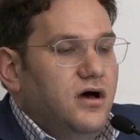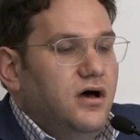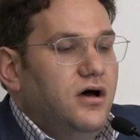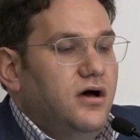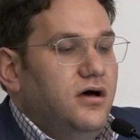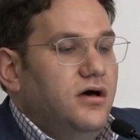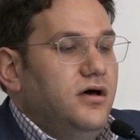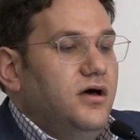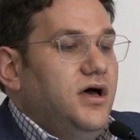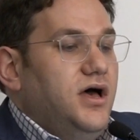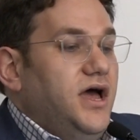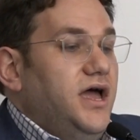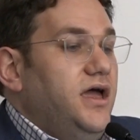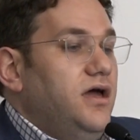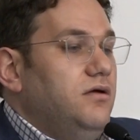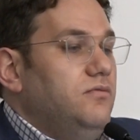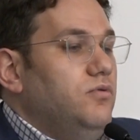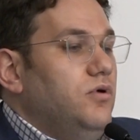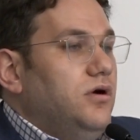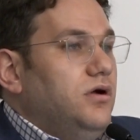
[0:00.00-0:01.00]
I
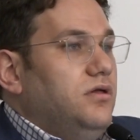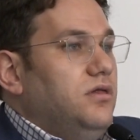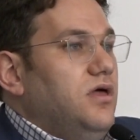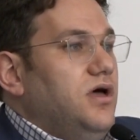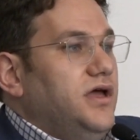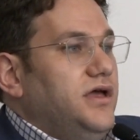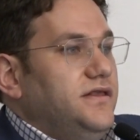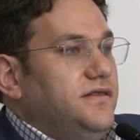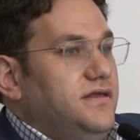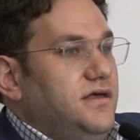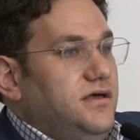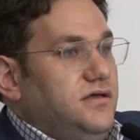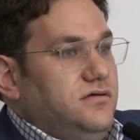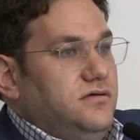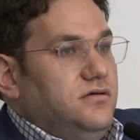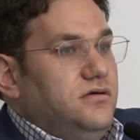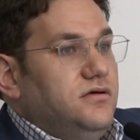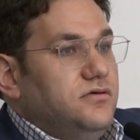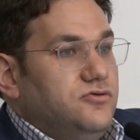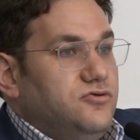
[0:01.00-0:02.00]
had one client
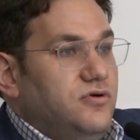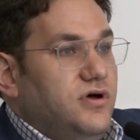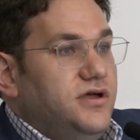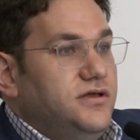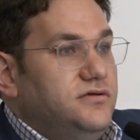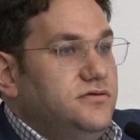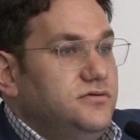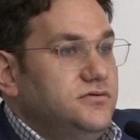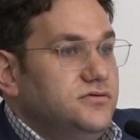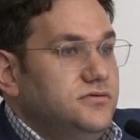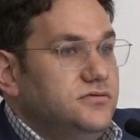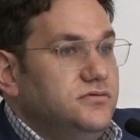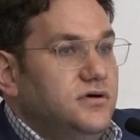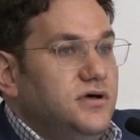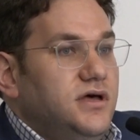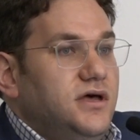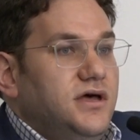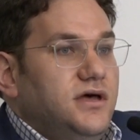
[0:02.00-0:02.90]
that tried to